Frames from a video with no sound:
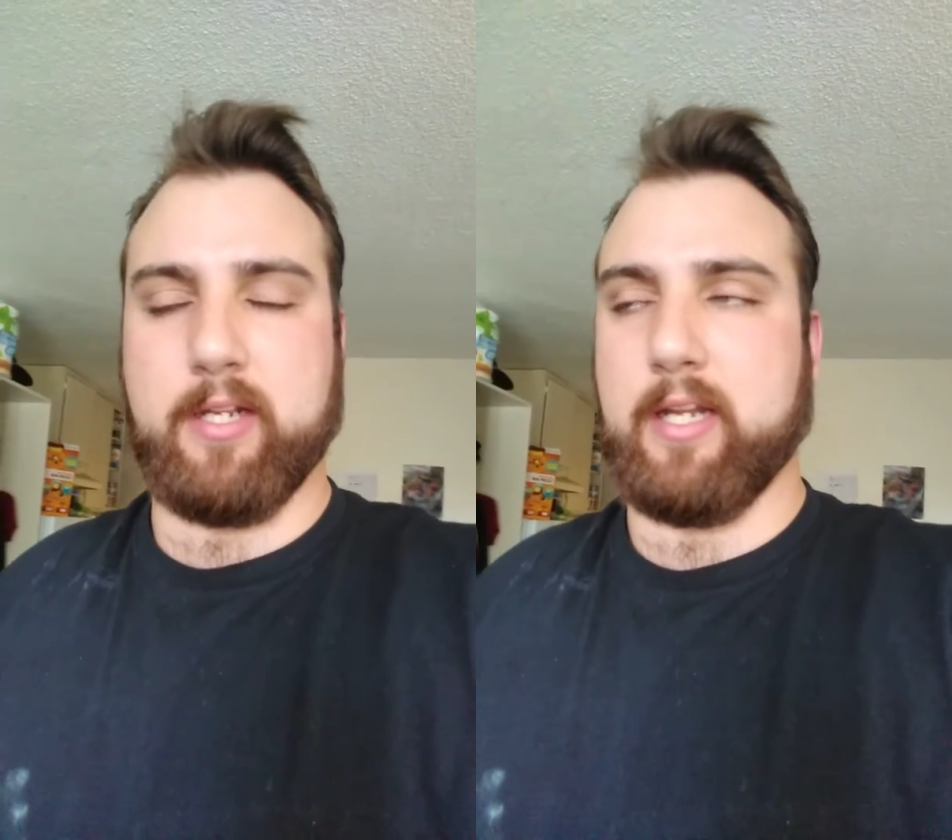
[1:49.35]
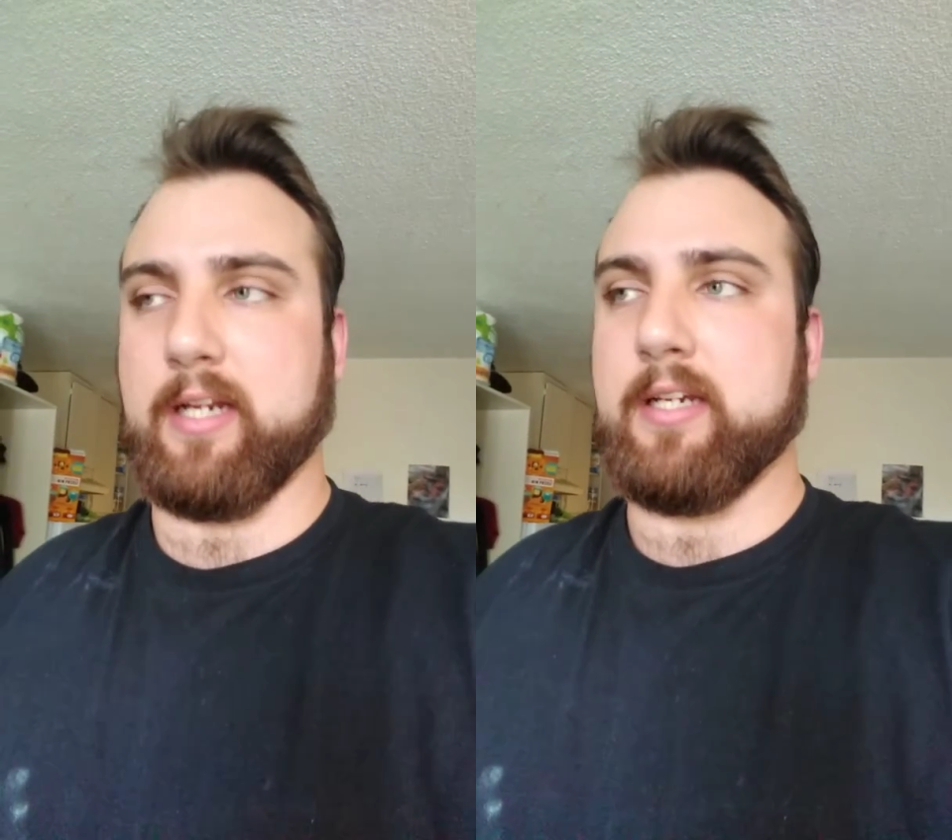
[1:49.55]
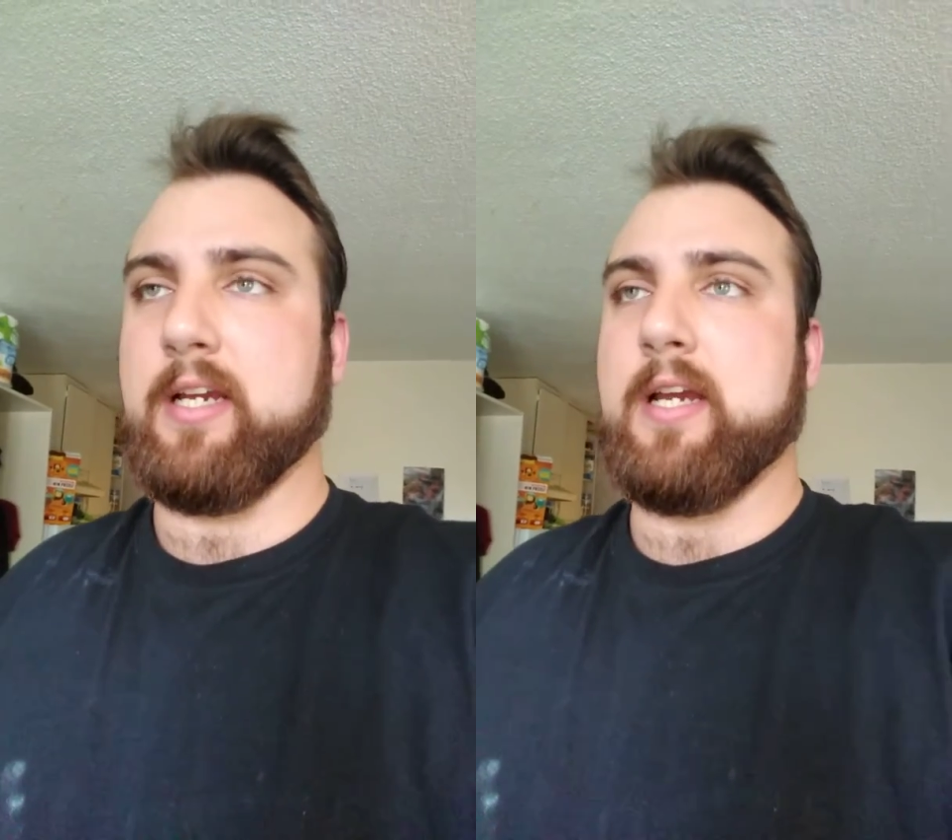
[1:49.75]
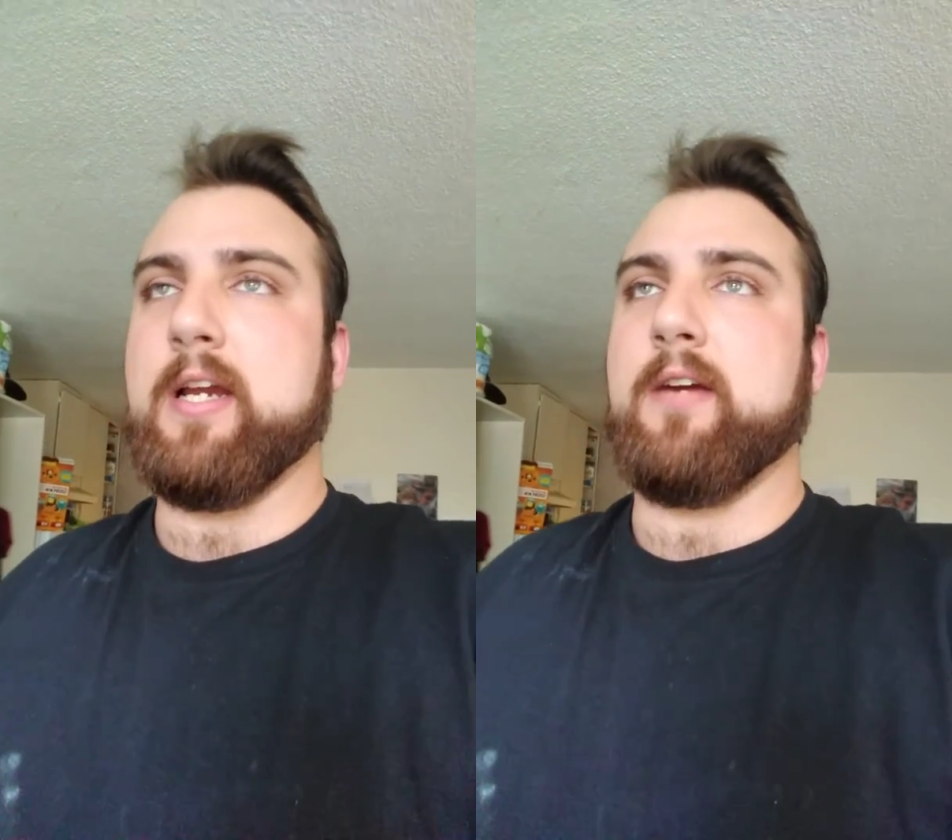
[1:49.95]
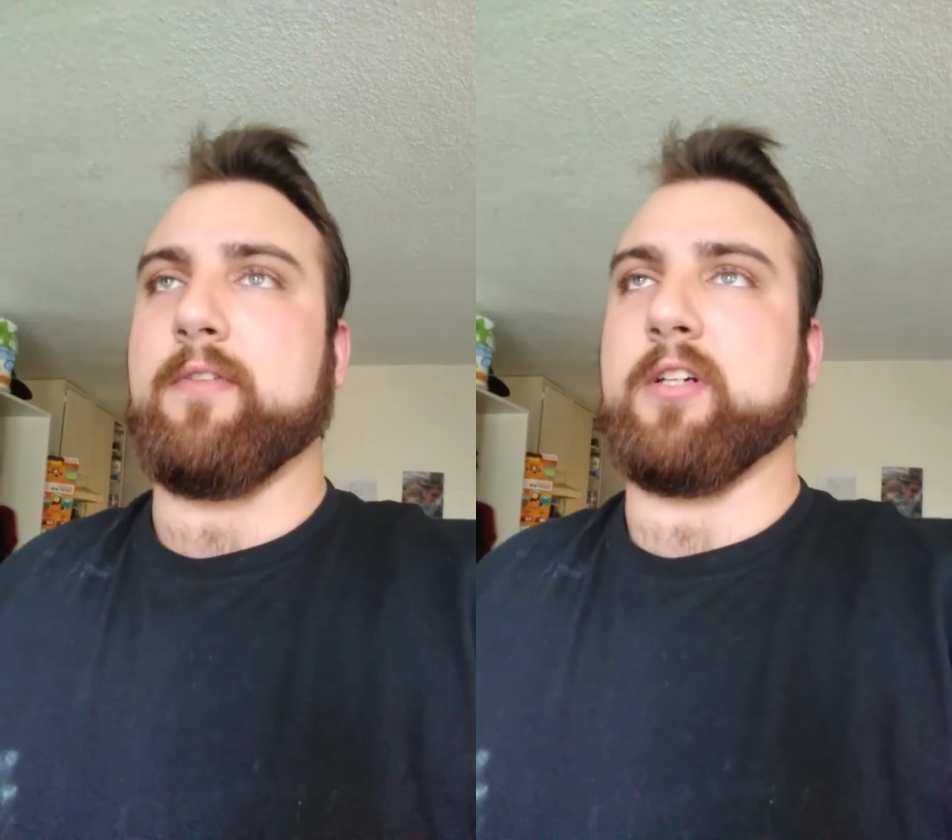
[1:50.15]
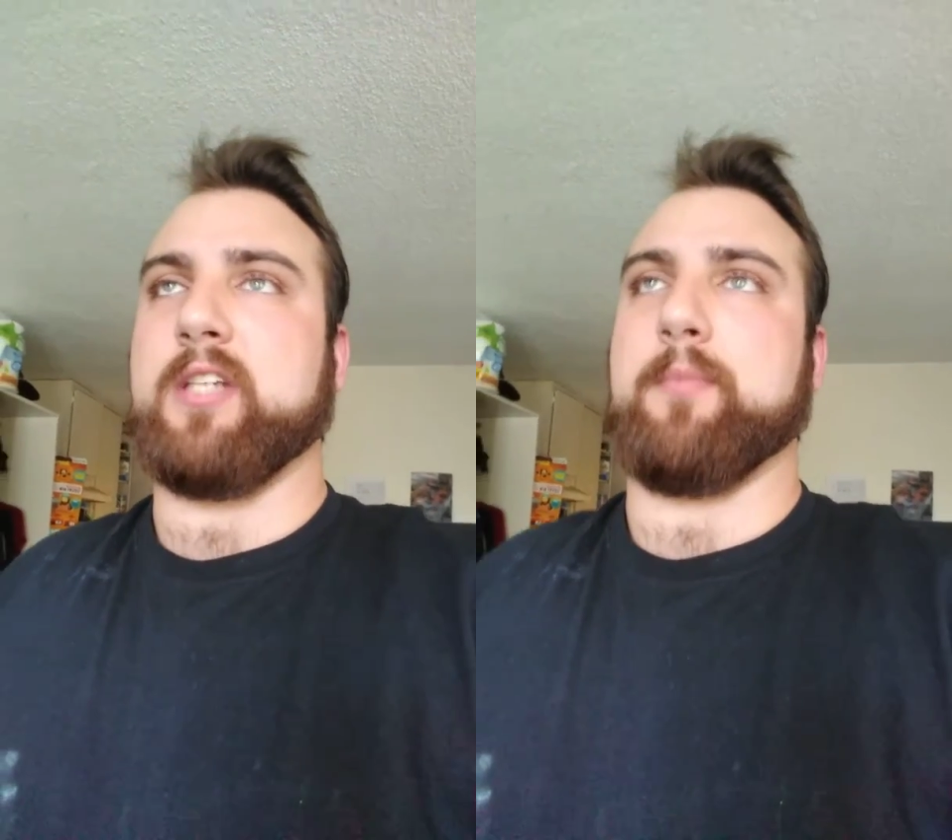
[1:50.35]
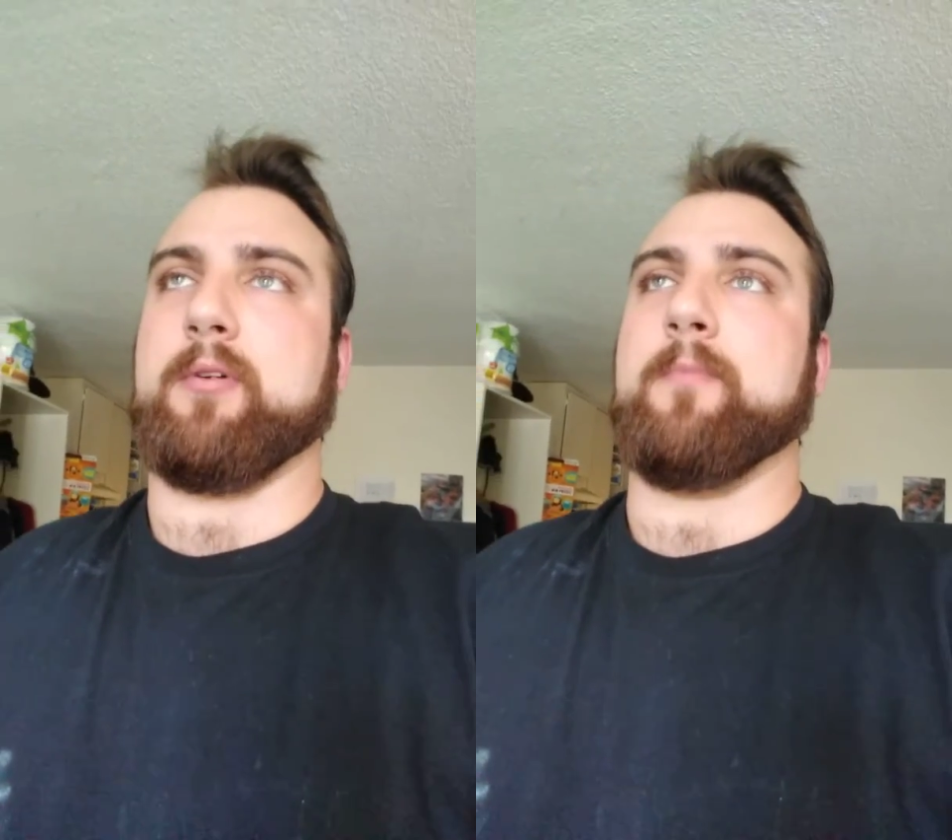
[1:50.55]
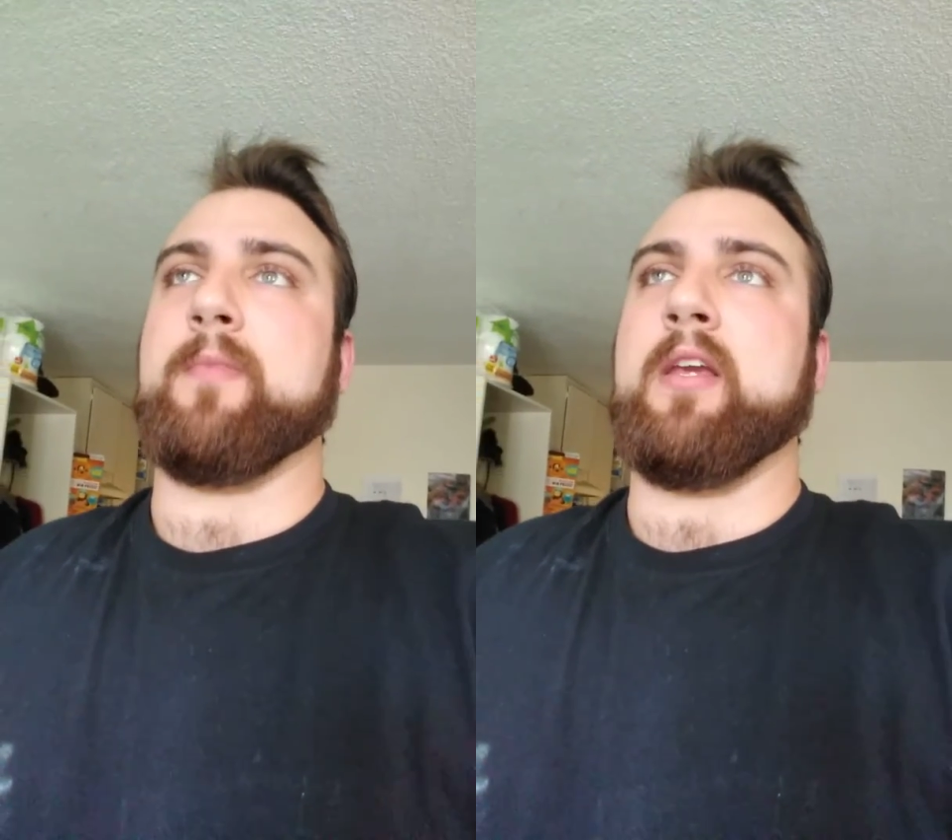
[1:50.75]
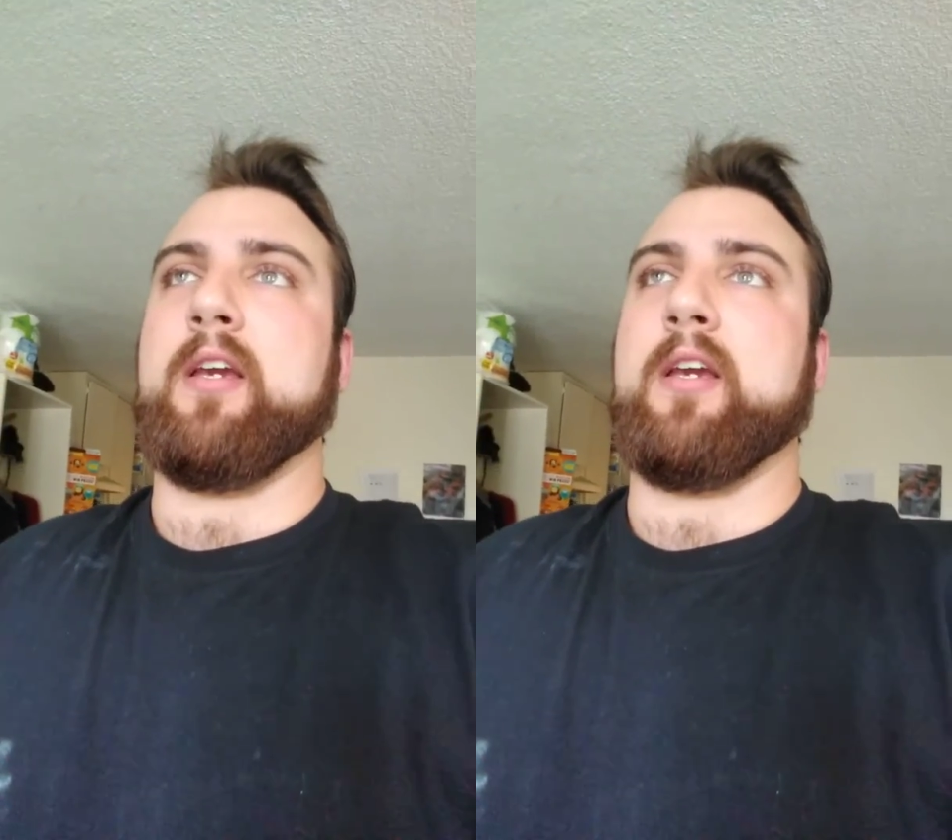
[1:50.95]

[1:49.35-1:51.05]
Like, for example,